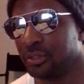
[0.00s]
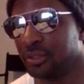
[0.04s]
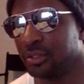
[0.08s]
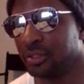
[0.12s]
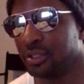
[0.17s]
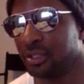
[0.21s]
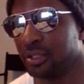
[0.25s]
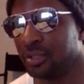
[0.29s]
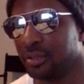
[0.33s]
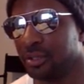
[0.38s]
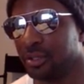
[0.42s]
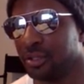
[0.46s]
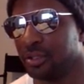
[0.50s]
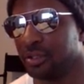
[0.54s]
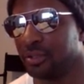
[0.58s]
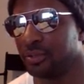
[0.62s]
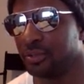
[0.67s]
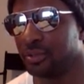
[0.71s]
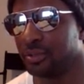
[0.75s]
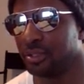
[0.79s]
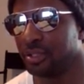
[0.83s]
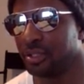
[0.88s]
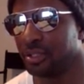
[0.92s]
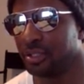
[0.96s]
I mean,
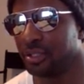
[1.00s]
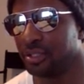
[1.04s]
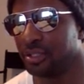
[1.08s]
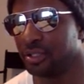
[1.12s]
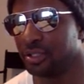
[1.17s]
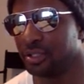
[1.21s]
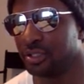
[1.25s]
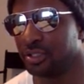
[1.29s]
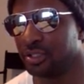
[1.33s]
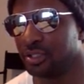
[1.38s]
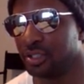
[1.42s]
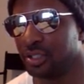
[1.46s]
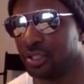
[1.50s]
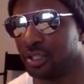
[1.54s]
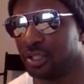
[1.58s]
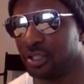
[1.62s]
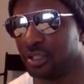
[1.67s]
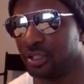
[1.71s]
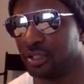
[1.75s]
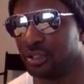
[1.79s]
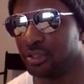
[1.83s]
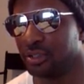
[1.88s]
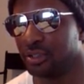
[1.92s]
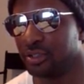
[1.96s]
but then you can just see it, the
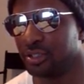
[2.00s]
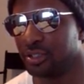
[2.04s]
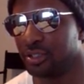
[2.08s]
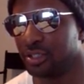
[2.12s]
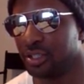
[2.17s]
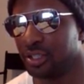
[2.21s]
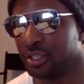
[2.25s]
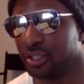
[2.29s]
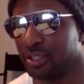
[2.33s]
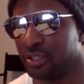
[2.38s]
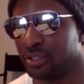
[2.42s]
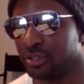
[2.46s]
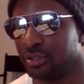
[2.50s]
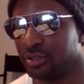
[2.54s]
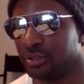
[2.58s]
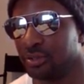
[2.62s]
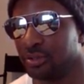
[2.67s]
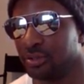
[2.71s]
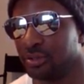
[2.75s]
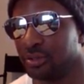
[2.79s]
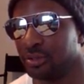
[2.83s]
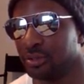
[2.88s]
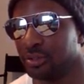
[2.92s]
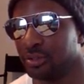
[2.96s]
3's cancel,
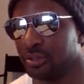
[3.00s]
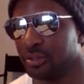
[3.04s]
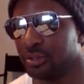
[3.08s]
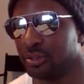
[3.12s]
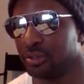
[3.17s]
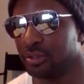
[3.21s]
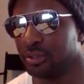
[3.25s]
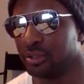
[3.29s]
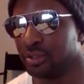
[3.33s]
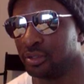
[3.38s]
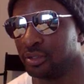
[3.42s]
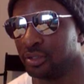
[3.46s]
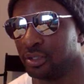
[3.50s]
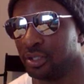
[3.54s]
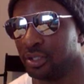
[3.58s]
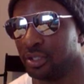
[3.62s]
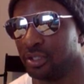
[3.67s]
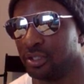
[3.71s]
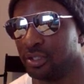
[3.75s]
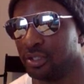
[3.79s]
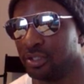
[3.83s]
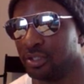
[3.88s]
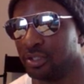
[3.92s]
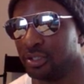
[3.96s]
and you
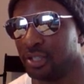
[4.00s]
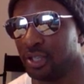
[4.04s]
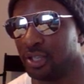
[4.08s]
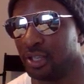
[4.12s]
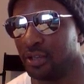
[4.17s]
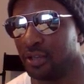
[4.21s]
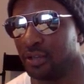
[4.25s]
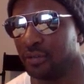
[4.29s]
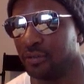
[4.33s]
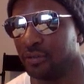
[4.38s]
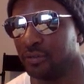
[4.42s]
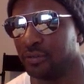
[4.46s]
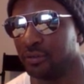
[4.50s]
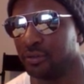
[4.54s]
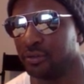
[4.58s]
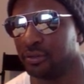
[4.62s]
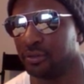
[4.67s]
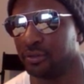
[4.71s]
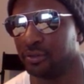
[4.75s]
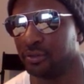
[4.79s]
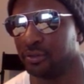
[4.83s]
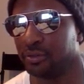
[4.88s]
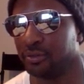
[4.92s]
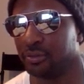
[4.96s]
just have
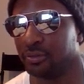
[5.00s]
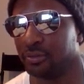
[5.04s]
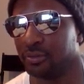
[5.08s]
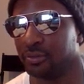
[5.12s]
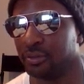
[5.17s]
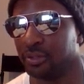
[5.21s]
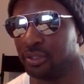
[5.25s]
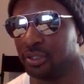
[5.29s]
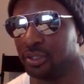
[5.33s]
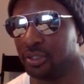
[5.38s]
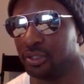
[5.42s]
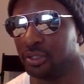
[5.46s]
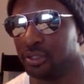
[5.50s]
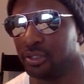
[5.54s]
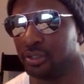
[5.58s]
1.